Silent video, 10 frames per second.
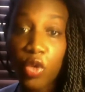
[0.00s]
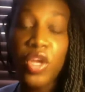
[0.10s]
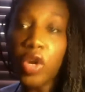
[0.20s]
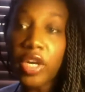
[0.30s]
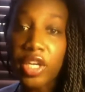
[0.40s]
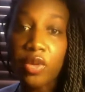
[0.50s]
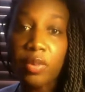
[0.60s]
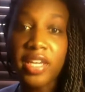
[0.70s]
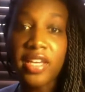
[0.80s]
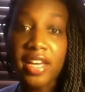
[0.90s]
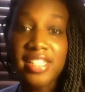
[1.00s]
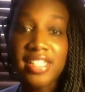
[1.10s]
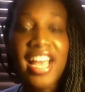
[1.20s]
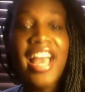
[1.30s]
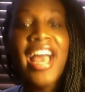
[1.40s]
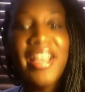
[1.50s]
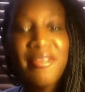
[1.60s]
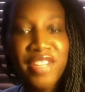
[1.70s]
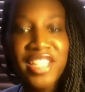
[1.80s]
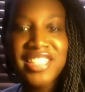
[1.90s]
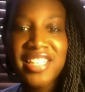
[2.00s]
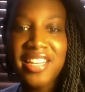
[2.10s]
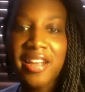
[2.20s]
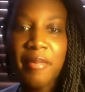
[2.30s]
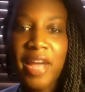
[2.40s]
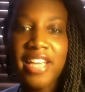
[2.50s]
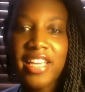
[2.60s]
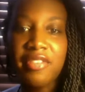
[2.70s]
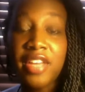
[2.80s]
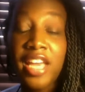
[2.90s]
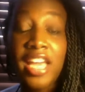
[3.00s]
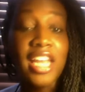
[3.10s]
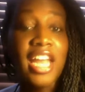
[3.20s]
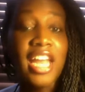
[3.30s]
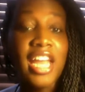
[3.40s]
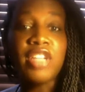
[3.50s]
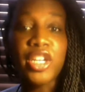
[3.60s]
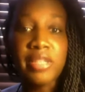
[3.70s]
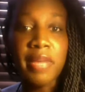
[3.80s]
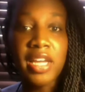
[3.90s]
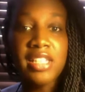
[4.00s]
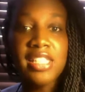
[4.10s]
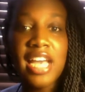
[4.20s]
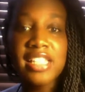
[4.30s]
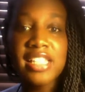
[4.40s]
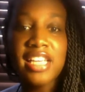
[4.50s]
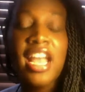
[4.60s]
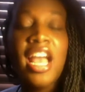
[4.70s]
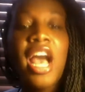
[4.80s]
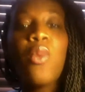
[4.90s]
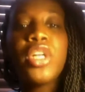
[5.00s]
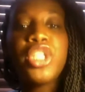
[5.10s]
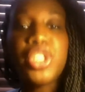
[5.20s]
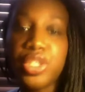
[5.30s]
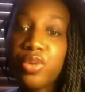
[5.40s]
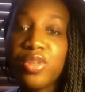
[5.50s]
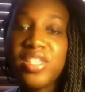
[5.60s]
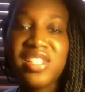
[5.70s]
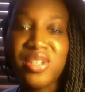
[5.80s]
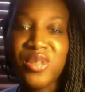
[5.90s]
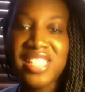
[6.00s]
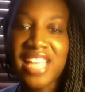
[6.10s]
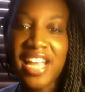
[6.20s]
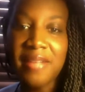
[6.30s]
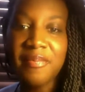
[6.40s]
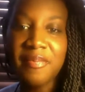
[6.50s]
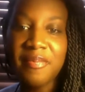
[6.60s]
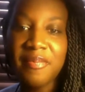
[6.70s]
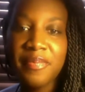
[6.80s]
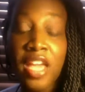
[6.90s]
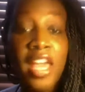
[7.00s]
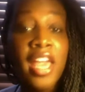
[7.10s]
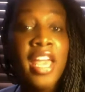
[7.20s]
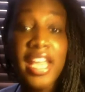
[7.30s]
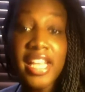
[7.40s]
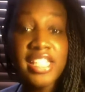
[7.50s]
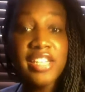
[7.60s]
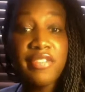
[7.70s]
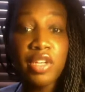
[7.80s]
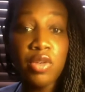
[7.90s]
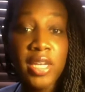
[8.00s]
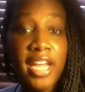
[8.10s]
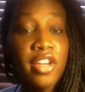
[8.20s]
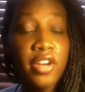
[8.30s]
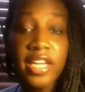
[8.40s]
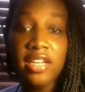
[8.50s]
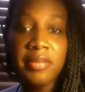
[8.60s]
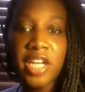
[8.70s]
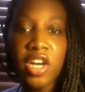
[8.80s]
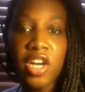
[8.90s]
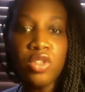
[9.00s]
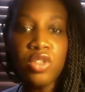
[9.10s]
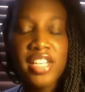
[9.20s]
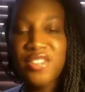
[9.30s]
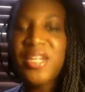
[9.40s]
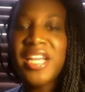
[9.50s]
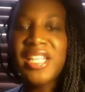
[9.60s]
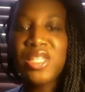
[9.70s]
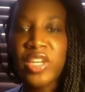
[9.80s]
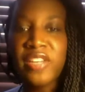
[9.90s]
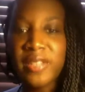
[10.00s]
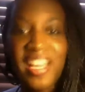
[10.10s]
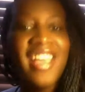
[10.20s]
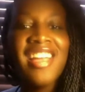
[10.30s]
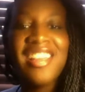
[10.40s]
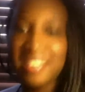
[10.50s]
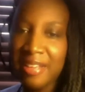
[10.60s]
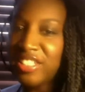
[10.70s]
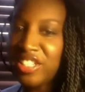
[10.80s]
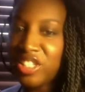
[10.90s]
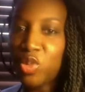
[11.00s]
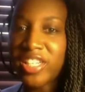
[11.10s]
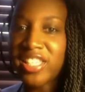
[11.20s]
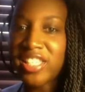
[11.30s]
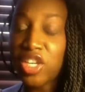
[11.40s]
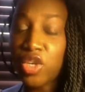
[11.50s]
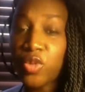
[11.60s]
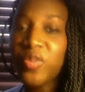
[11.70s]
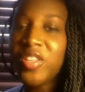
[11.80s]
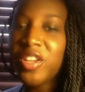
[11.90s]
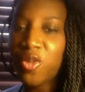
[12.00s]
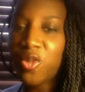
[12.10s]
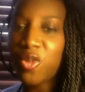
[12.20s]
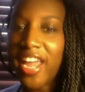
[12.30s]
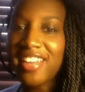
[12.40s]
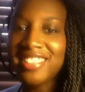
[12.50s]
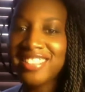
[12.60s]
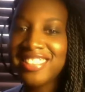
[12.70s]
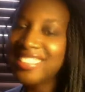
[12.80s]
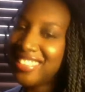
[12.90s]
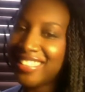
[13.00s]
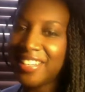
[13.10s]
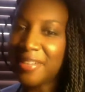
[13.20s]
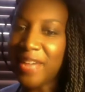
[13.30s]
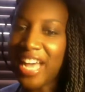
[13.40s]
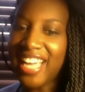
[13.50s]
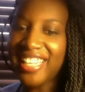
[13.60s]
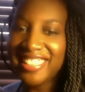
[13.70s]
for you, because I'm functioning in my gift and I've learned to monetize it. I want you to do the same. It's Tiffany Renee, your Kingdom Coach. Until next week, just want to see you reign. Goodbye.